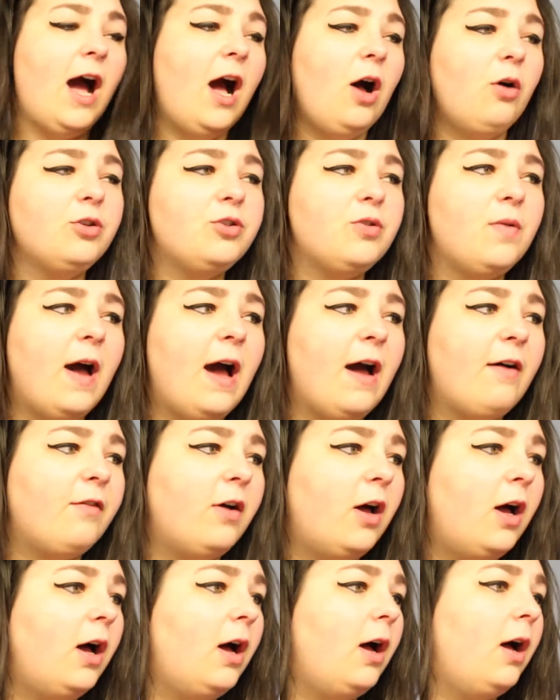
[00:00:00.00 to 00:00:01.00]
I also have
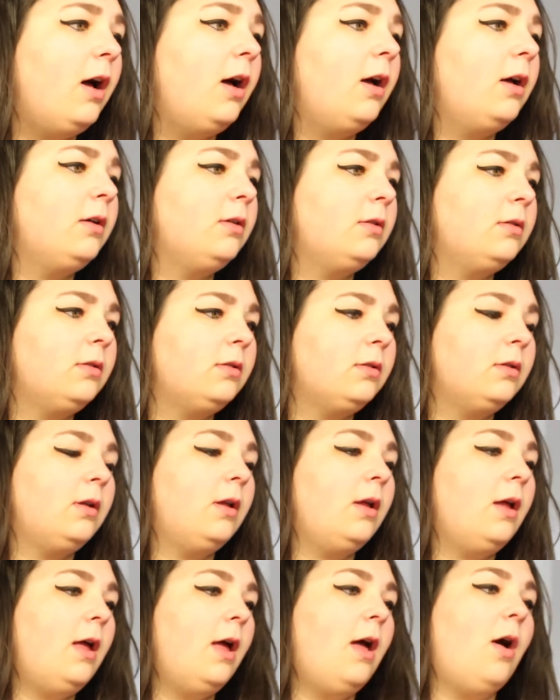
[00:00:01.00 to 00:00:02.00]
a
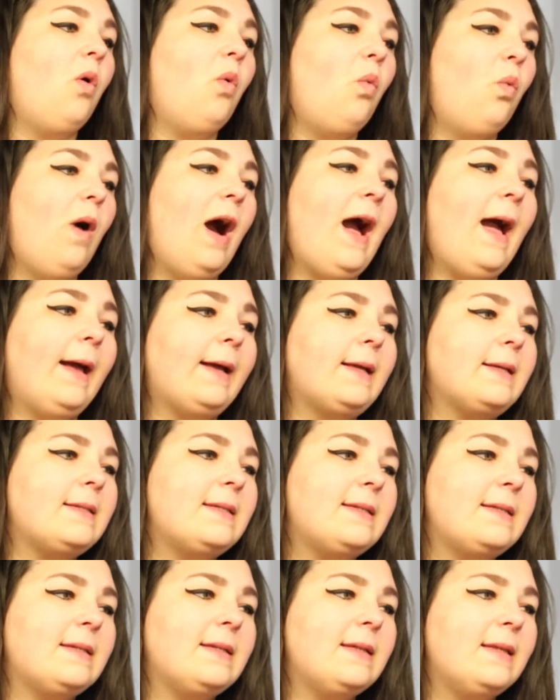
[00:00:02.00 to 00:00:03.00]

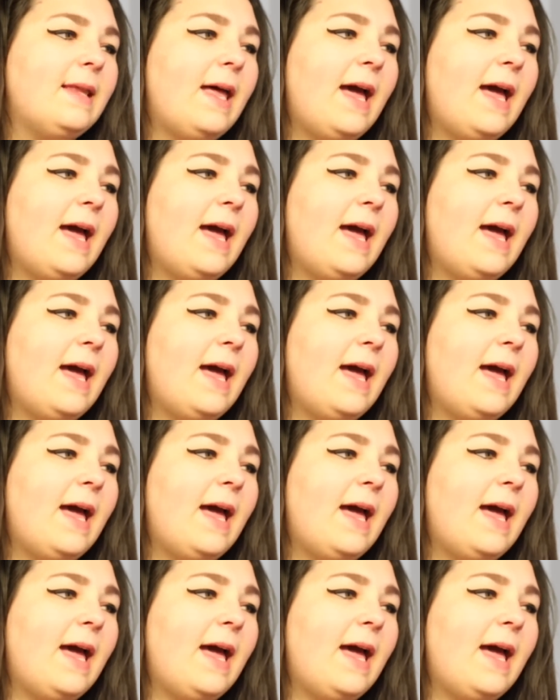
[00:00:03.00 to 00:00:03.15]
wax